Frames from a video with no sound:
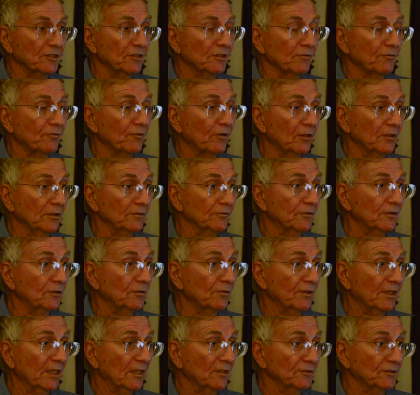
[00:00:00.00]
in the fall of
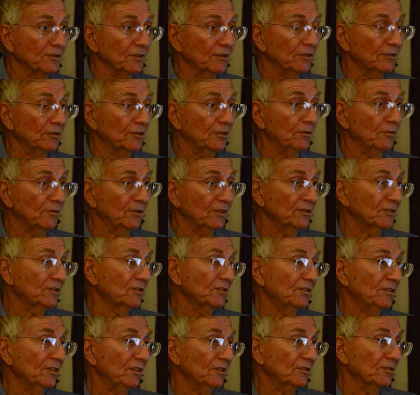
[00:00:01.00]
2002. This
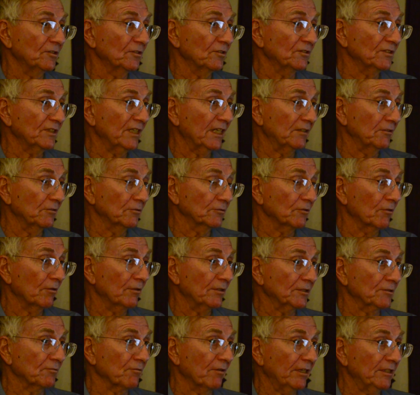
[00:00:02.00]
is the issue Sanders
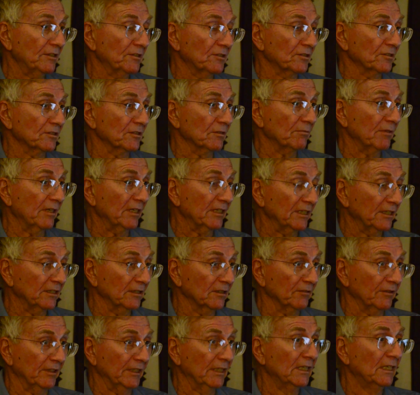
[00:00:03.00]
always raises about
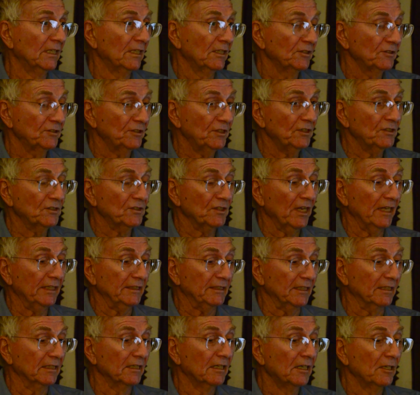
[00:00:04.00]
Hillary. She signed
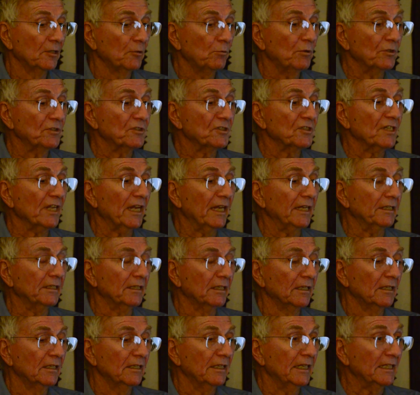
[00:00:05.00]
it, which gave
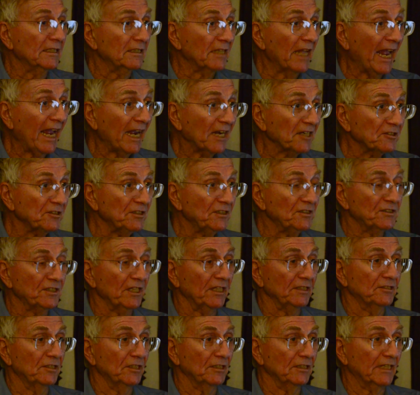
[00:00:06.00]

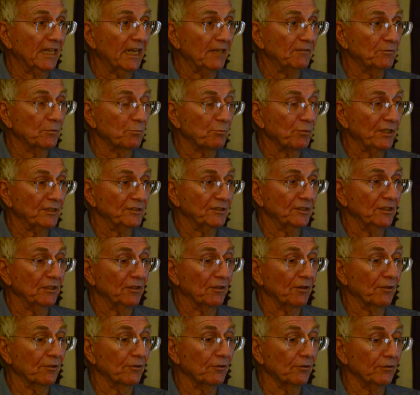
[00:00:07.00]
the president
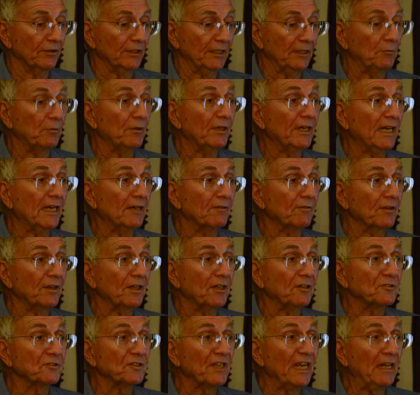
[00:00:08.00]
authority whenever
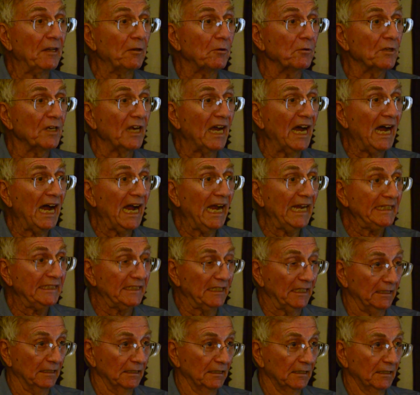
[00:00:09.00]
there's Al-Qaeda